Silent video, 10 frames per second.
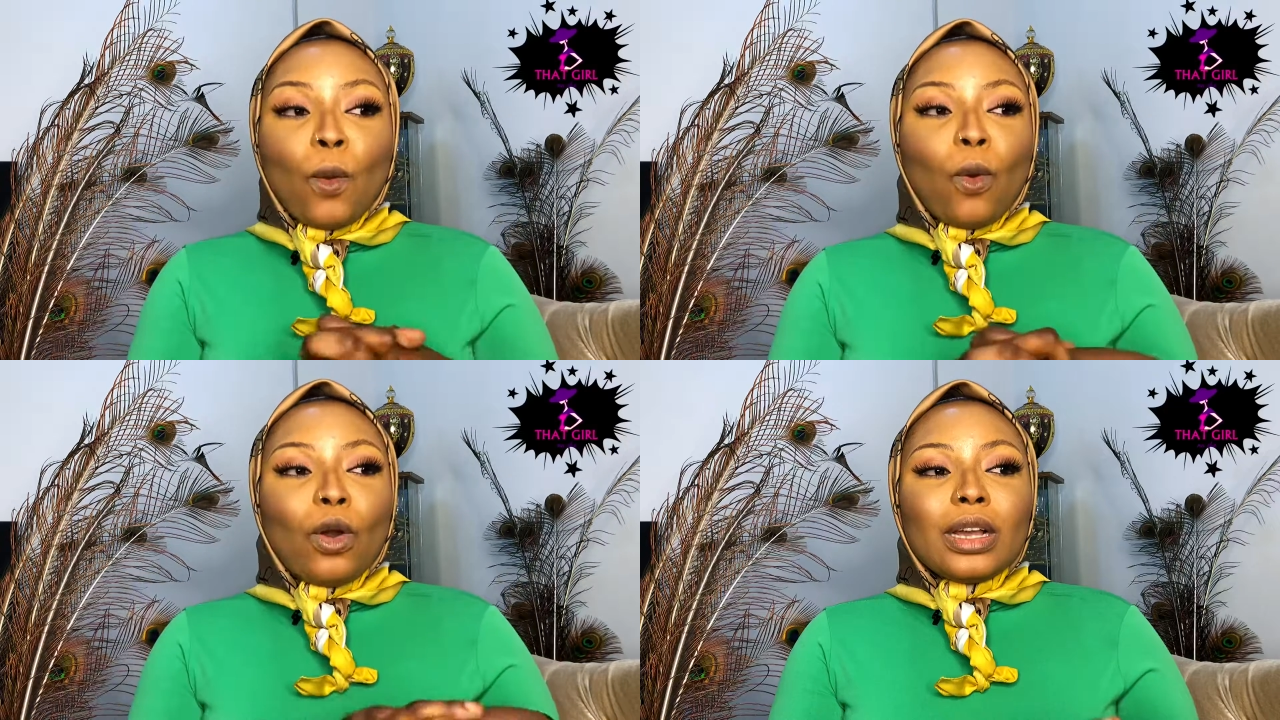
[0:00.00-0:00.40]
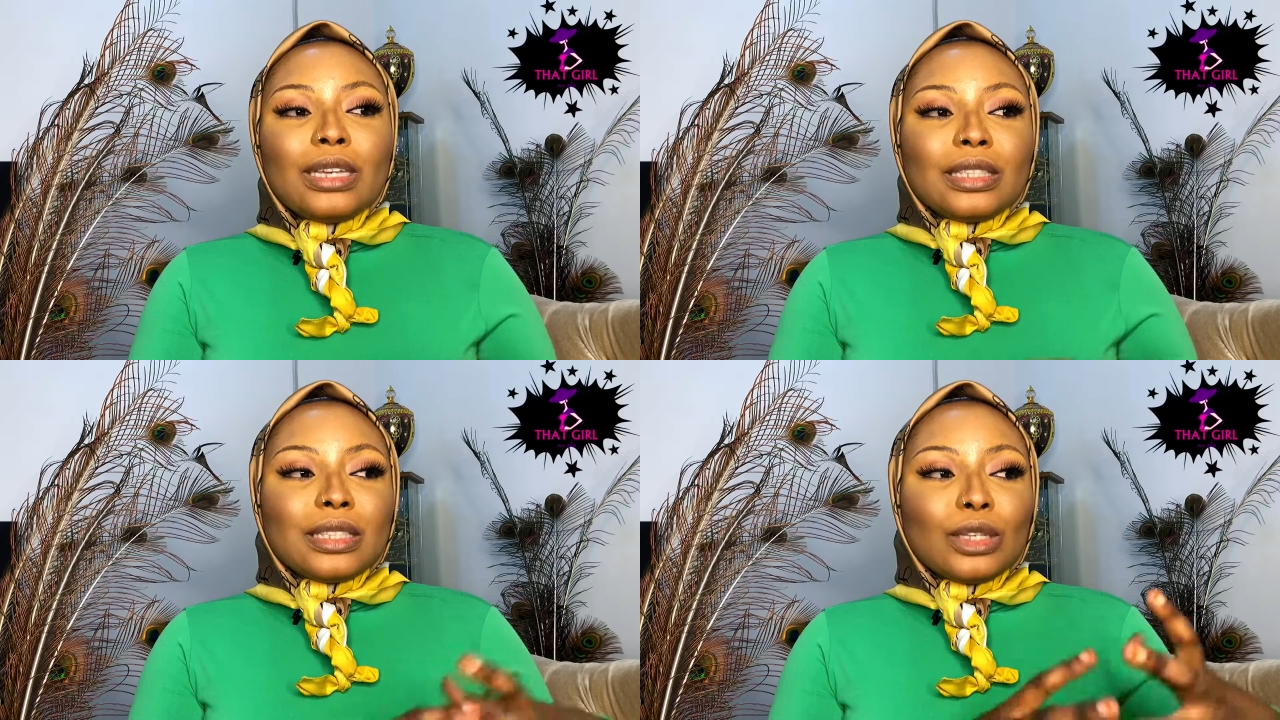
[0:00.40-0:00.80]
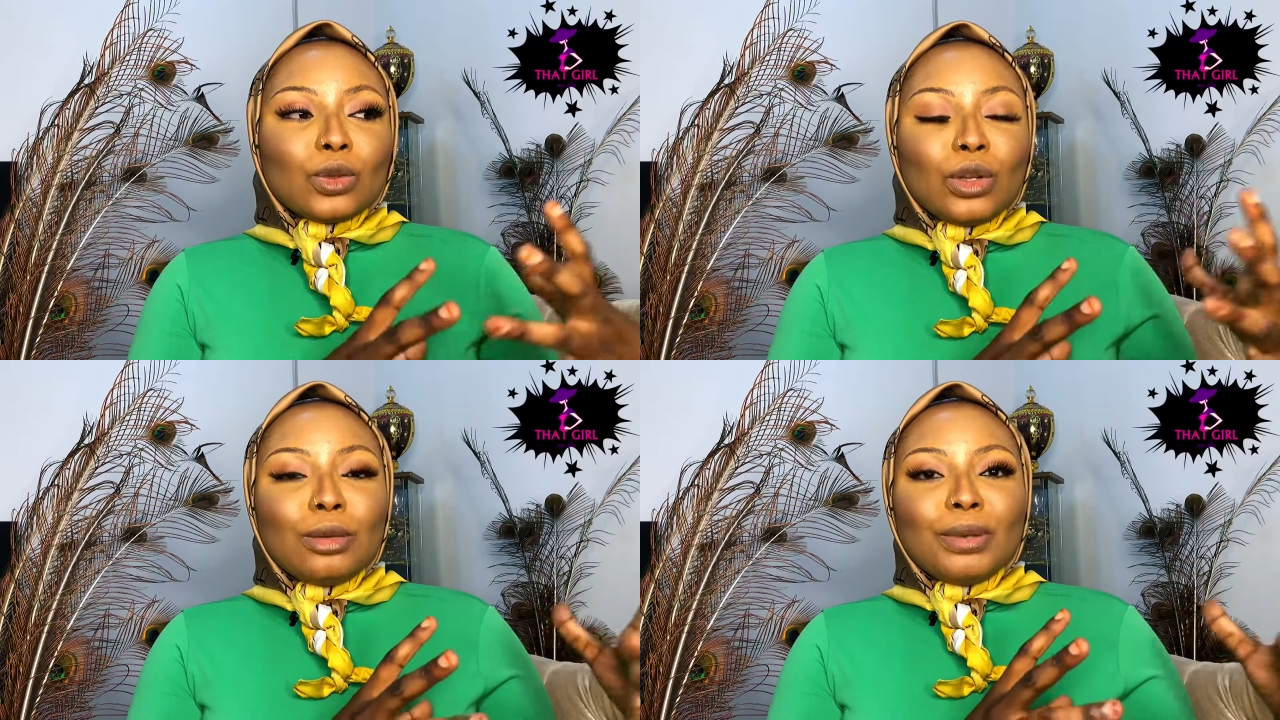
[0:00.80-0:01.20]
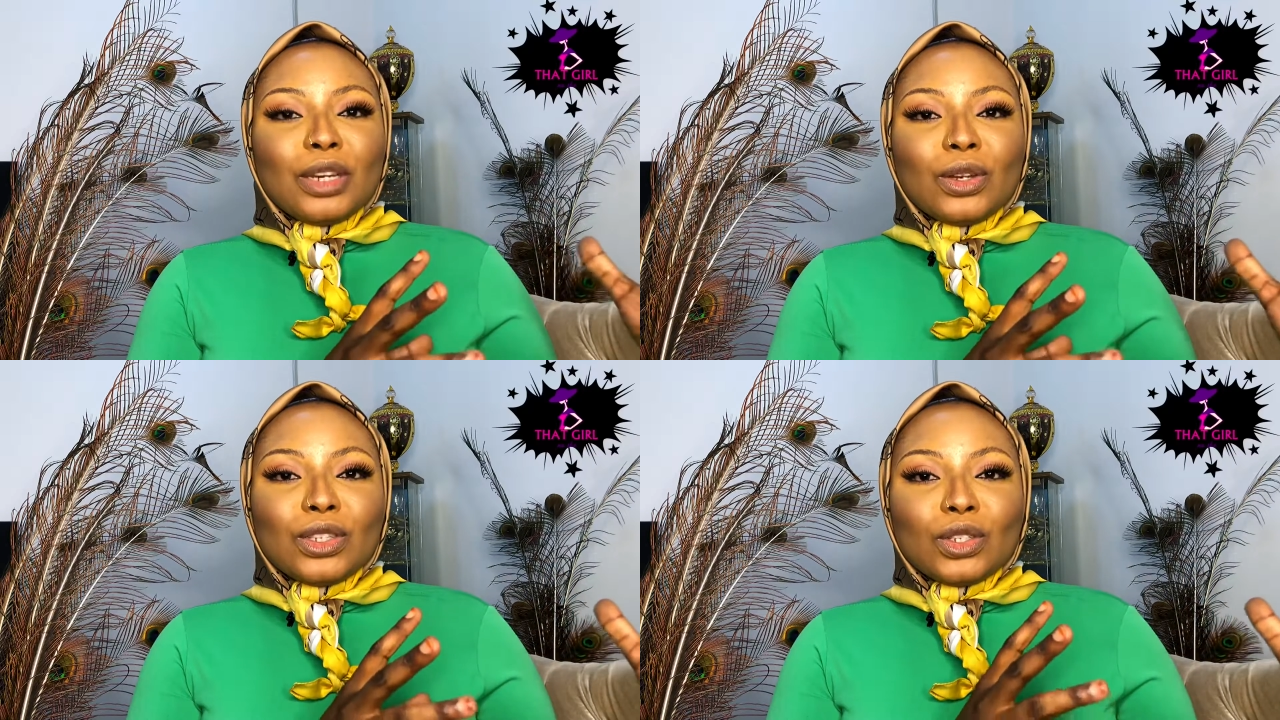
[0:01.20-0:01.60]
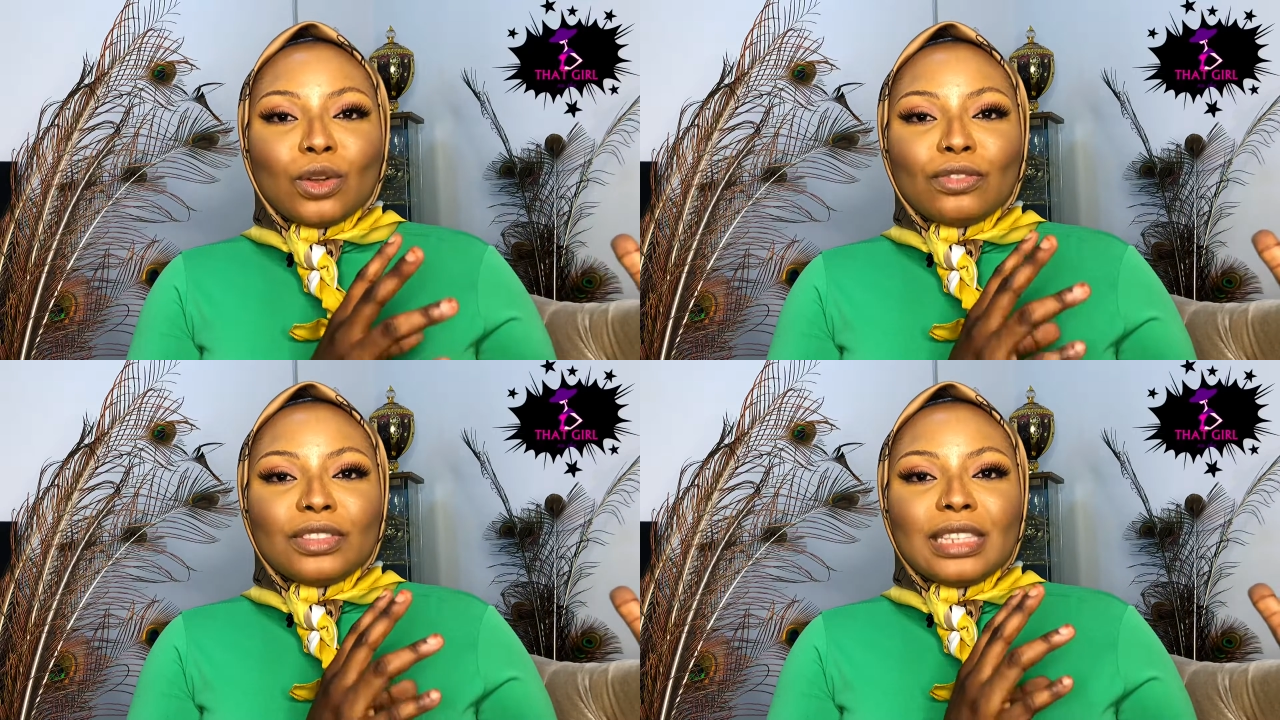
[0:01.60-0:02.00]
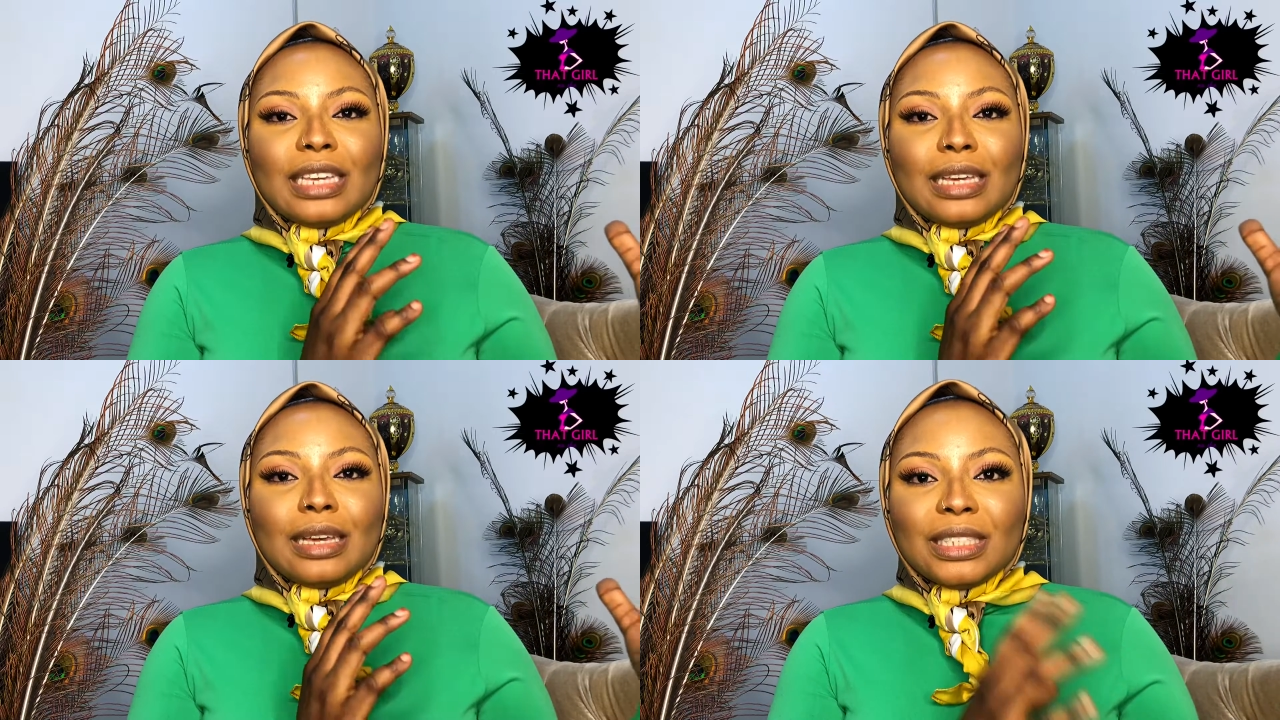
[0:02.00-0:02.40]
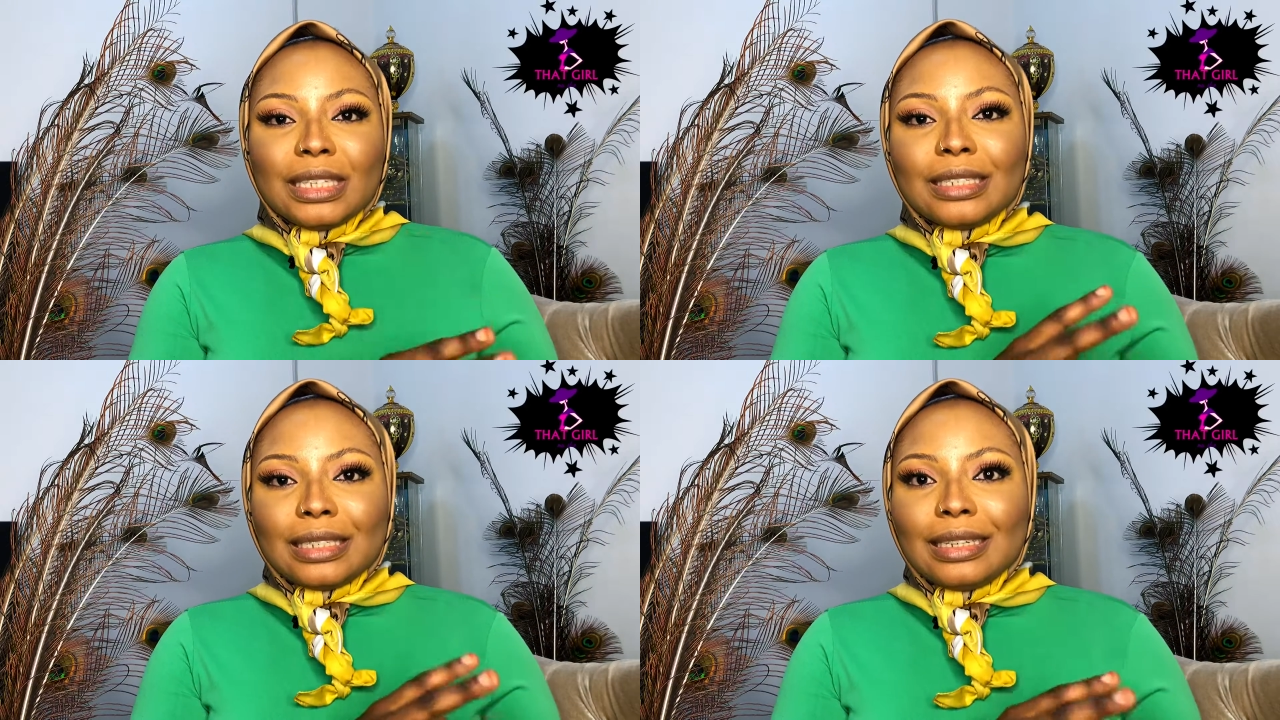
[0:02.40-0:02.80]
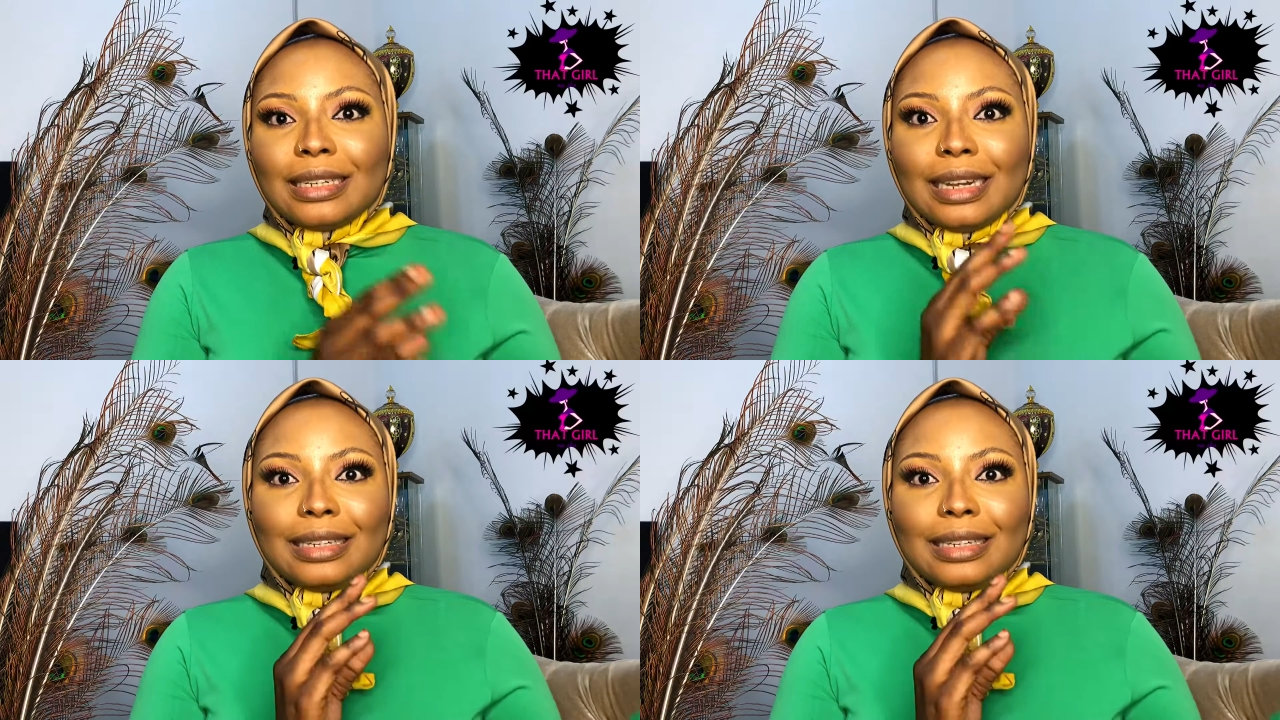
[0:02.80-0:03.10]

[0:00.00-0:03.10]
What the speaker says: or it's only because of the seasoning